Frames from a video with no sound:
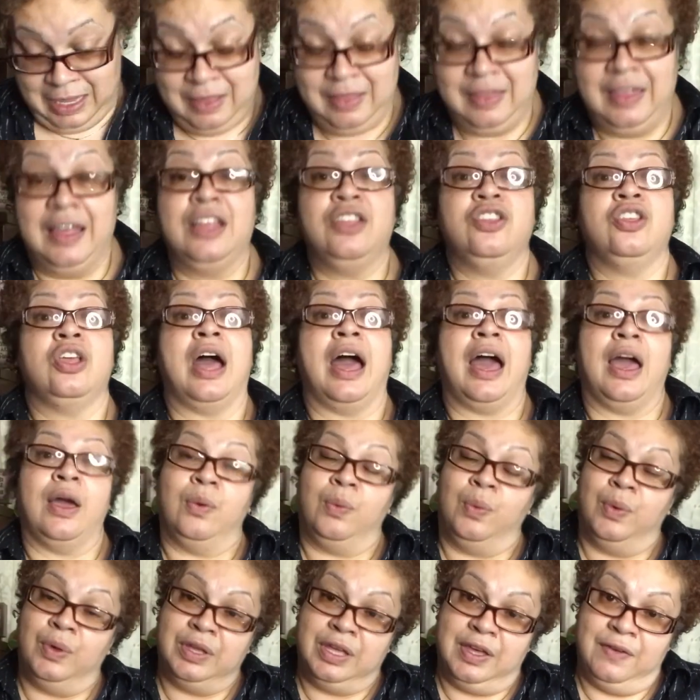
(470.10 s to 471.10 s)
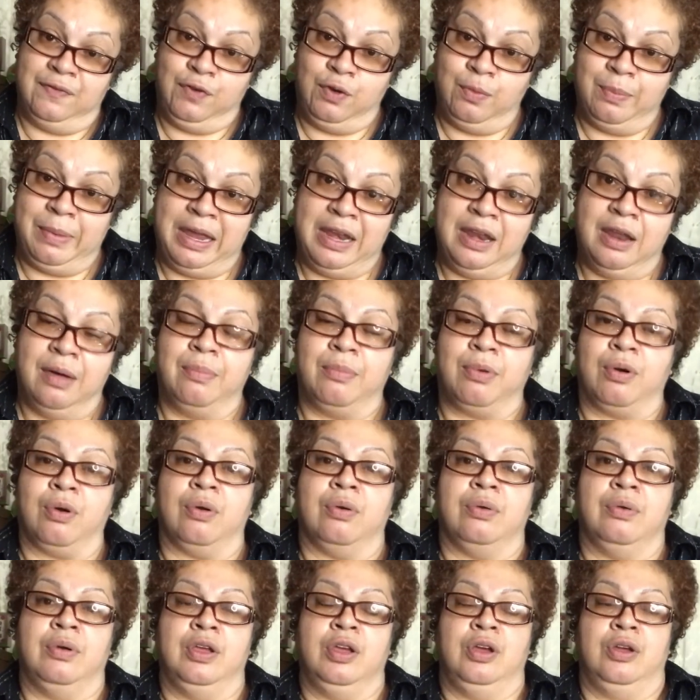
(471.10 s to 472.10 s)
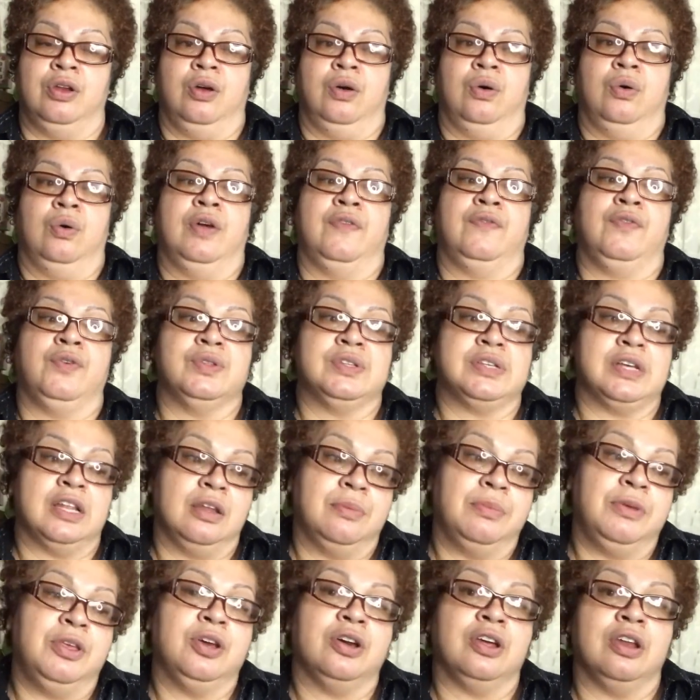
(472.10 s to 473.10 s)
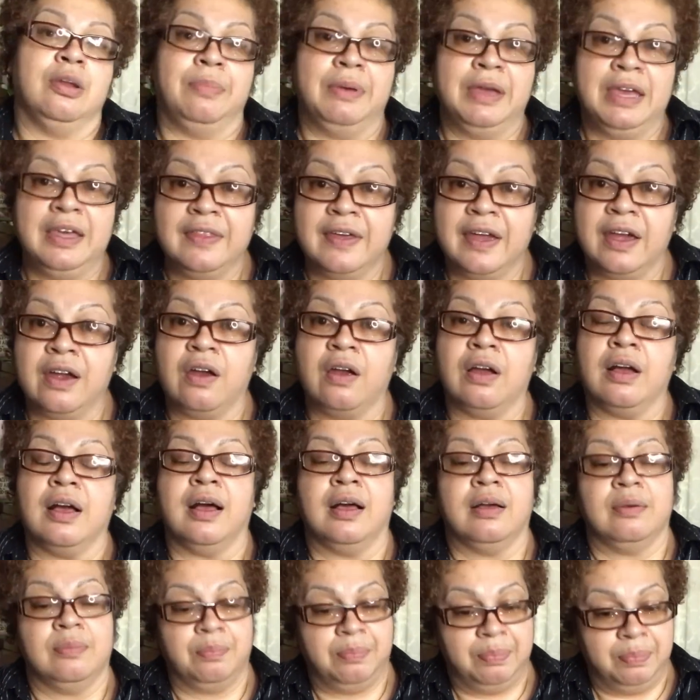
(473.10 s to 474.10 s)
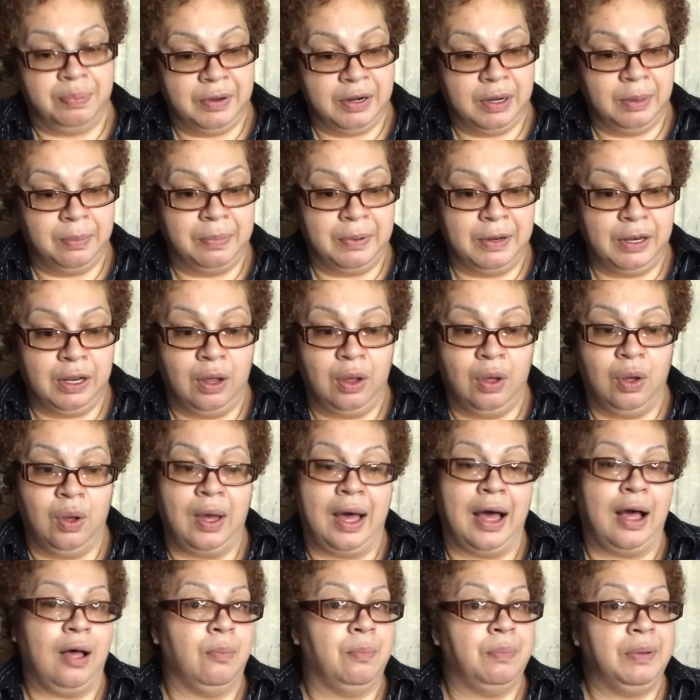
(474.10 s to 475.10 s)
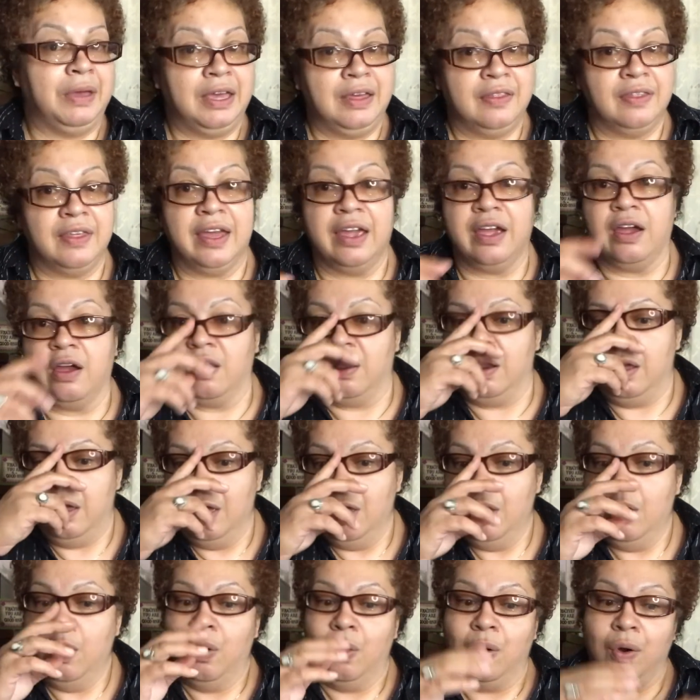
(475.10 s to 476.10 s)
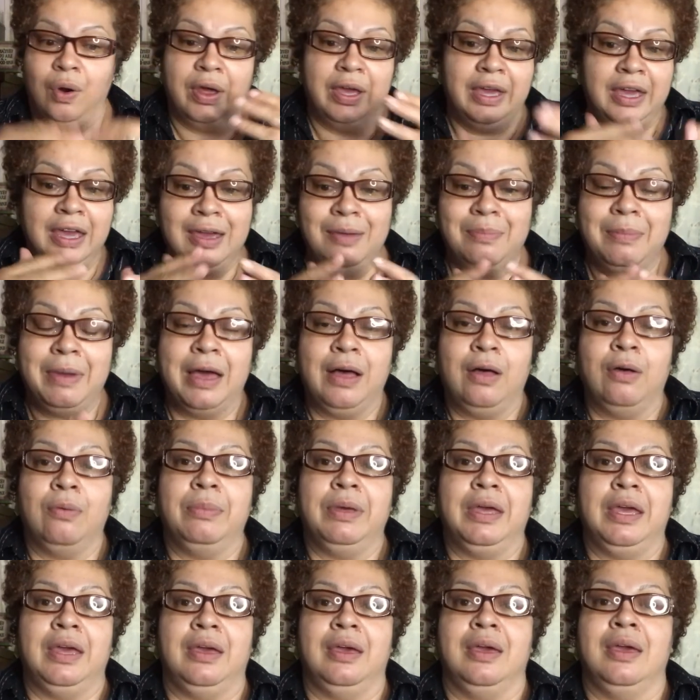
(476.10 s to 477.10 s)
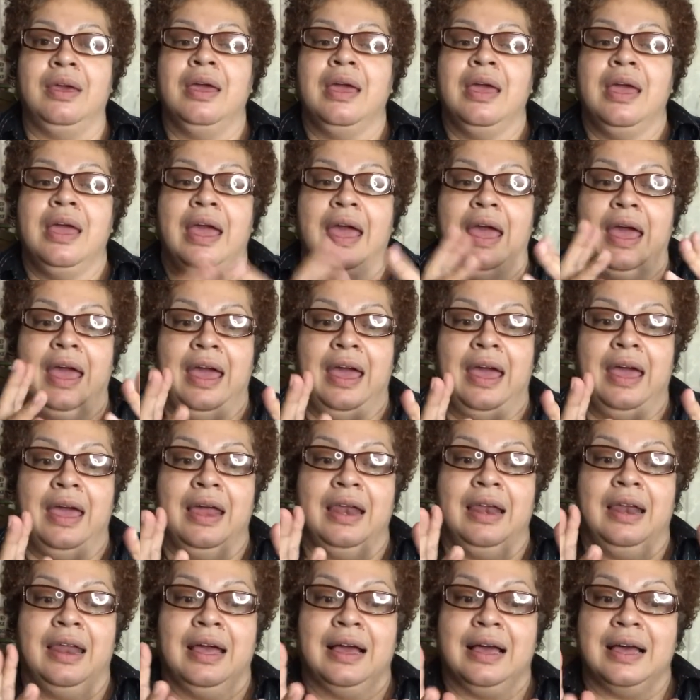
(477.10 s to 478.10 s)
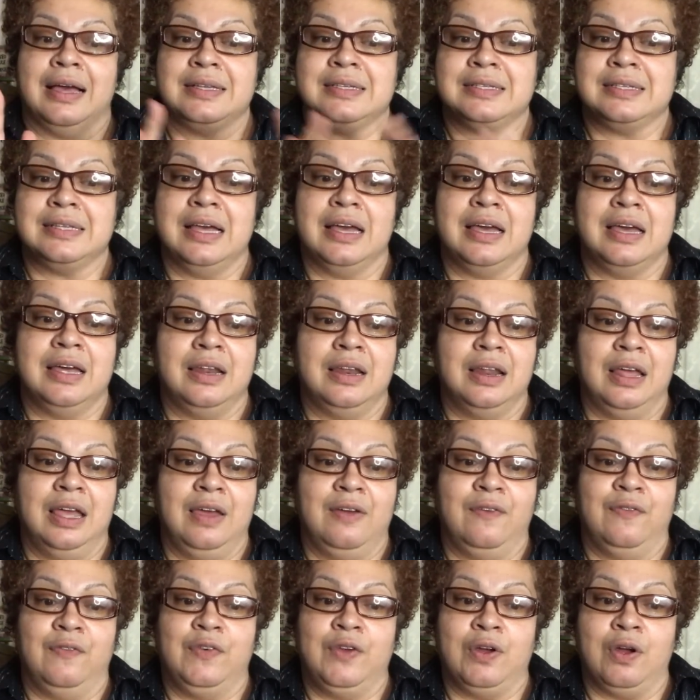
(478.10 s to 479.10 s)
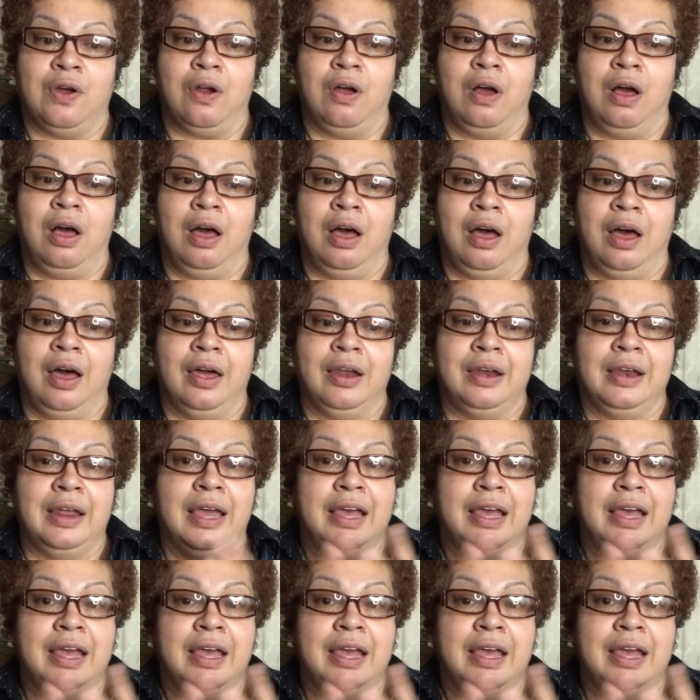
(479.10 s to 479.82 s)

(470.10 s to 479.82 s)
then I will give you my number. You know, if you're telling me you're gonna be there, put it below, I'll be there, or email me. And like I said, if you're on